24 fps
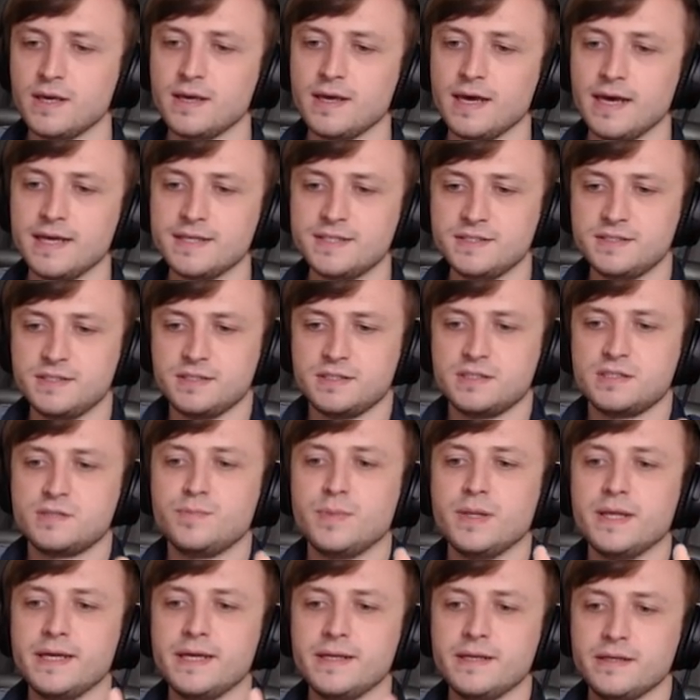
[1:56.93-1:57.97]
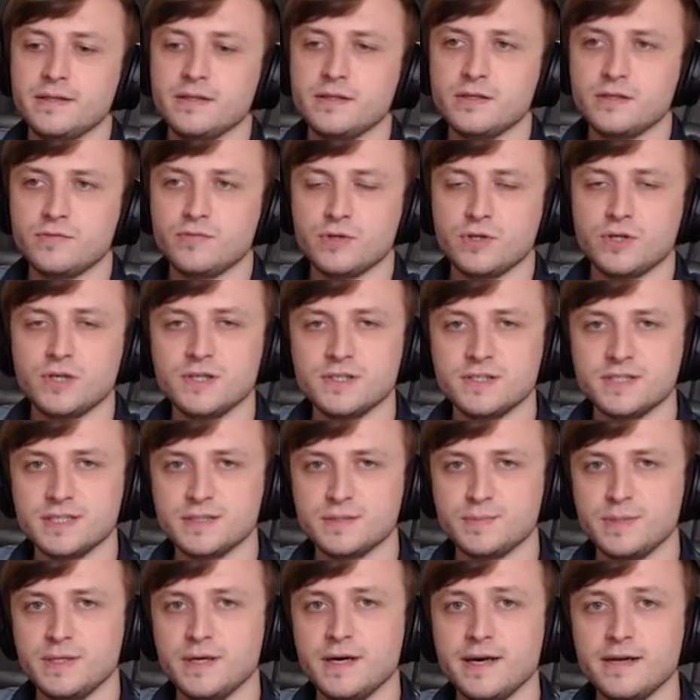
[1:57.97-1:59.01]
as he's explaining the different concepts
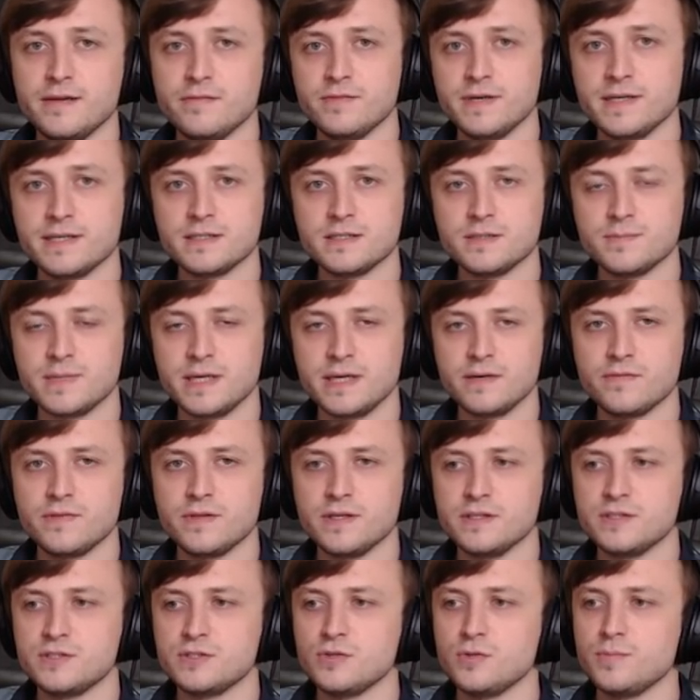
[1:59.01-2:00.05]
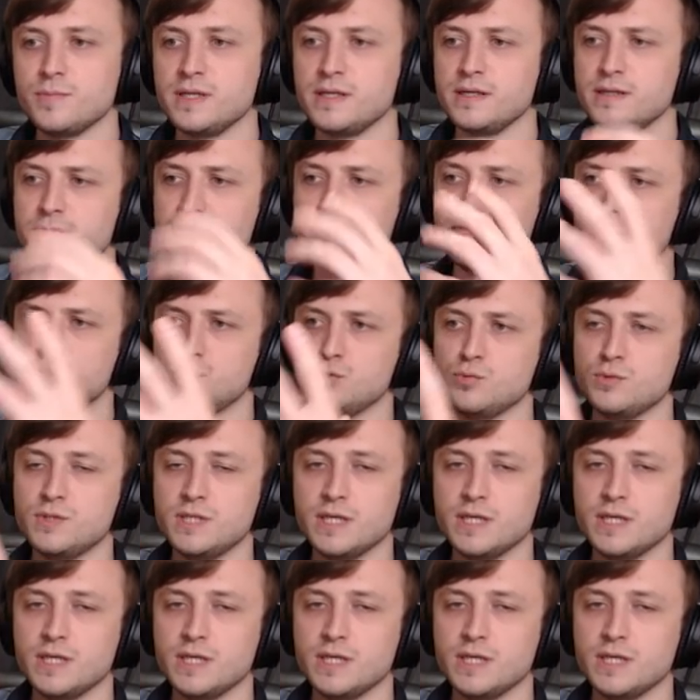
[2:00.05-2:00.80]
behind vector math, there's so many visual